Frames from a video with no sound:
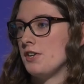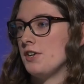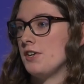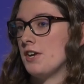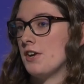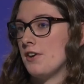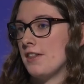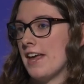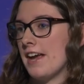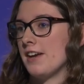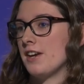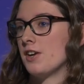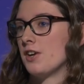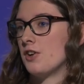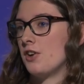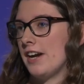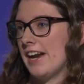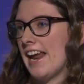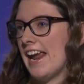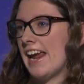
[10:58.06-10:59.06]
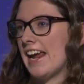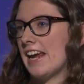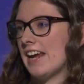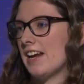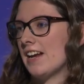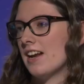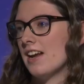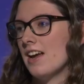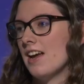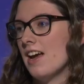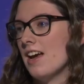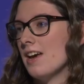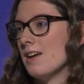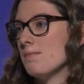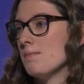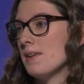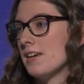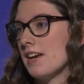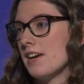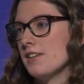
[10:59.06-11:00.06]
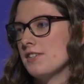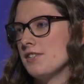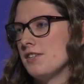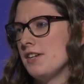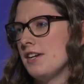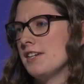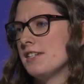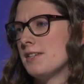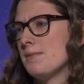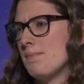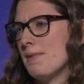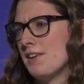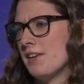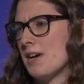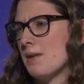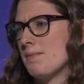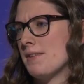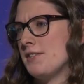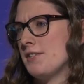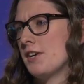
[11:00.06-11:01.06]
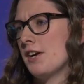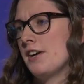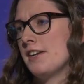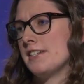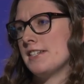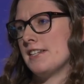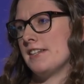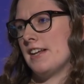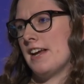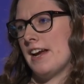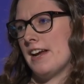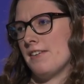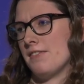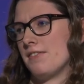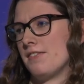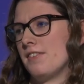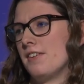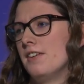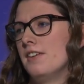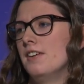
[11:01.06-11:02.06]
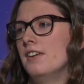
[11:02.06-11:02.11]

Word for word: you know that you're going to hate, because you need to build up endurance in life.